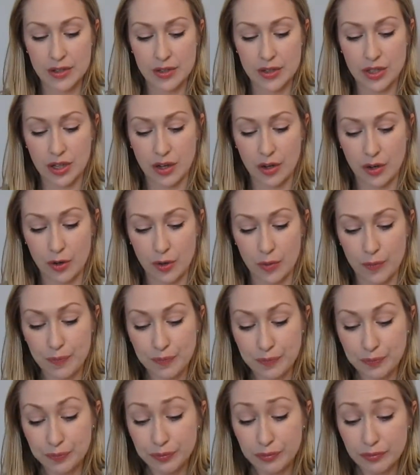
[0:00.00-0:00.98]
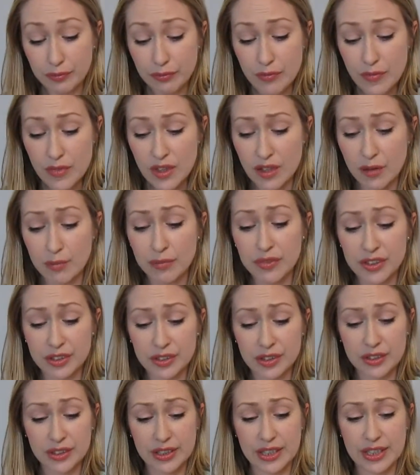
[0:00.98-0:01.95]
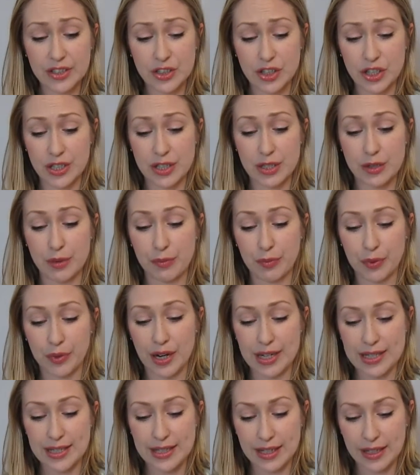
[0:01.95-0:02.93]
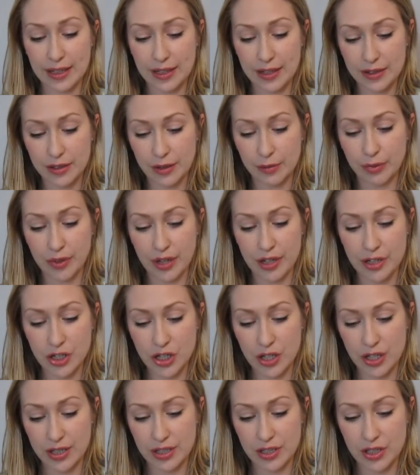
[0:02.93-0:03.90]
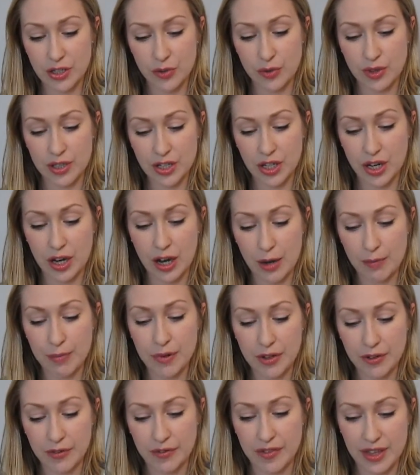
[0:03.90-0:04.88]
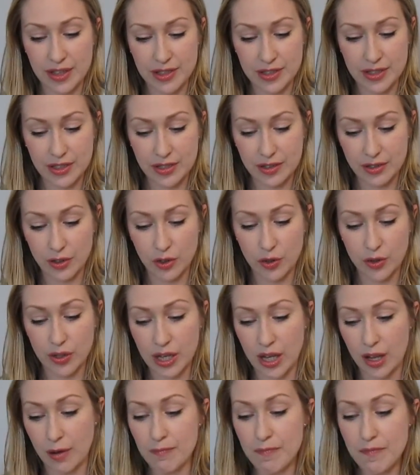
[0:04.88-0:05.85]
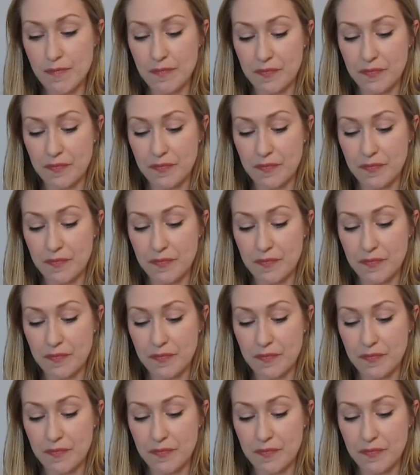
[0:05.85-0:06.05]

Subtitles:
So I'm literally just pressing the brush into the top of this cream.